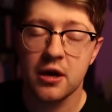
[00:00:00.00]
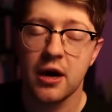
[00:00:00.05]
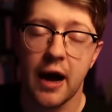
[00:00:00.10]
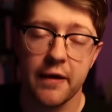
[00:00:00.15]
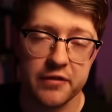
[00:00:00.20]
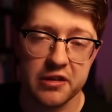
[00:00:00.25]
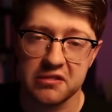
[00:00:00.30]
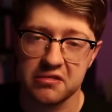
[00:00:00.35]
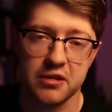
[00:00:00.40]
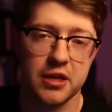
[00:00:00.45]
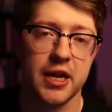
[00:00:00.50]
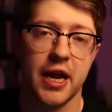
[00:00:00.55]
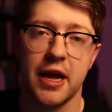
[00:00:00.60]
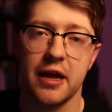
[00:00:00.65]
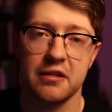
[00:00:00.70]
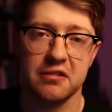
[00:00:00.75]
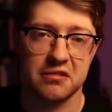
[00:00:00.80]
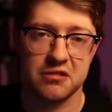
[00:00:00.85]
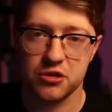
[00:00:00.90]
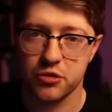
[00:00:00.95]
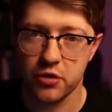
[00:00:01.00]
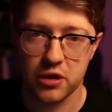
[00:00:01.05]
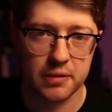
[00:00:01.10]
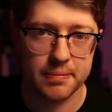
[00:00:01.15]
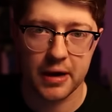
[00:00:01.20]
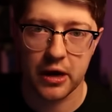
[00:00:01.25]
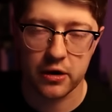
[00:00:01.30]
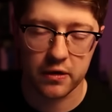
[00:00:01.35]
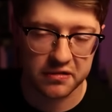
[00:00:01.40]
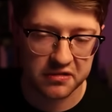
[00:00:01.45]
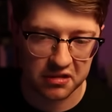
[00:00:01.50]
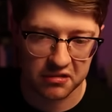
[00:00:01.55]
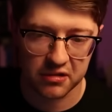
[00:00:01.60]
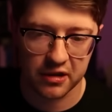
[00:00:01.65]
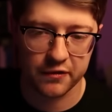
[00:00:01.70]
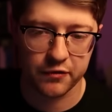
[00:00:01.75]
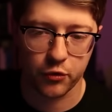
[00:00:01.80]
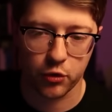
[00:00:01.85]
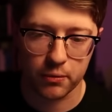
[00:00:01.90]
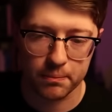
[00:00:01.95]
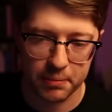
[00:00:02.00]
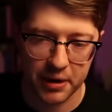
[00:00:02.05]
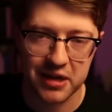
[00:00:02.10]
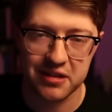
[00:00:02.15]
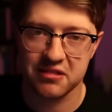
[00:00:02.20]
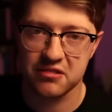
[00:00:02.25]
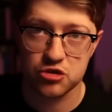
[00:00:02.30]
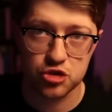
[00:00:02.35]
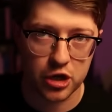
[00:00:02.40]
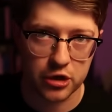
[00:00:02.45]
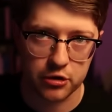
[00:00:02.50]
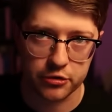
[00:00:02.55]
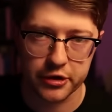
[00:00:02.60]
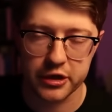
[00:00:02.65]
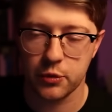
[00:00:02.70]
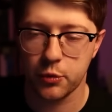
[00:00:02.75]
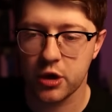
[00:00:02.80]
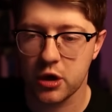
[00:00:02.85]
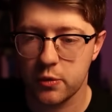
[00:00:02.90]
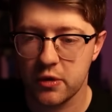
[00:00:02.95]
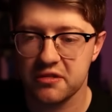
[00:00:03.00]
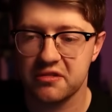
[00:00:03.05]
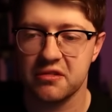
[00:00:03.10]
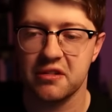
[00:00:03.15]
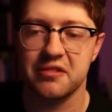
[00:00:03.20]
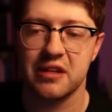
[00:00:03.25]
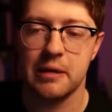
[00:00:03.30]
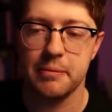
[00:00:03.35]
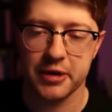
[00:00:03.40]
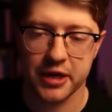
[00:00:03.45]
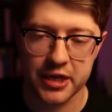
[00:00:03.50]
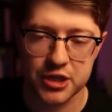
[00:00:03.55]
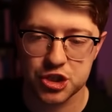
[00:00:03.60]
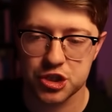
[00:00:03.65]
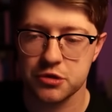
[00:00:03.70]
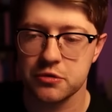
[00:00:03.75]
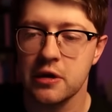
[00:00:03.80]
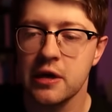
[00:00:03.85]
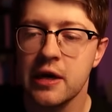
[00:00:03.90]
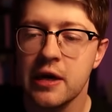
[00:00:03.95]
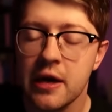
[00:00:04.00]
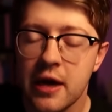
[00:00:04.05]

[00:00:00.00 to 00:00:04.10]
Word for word: Obviously, it has 2 to the power of 64 bytes generally to work with, so it's not a big issue,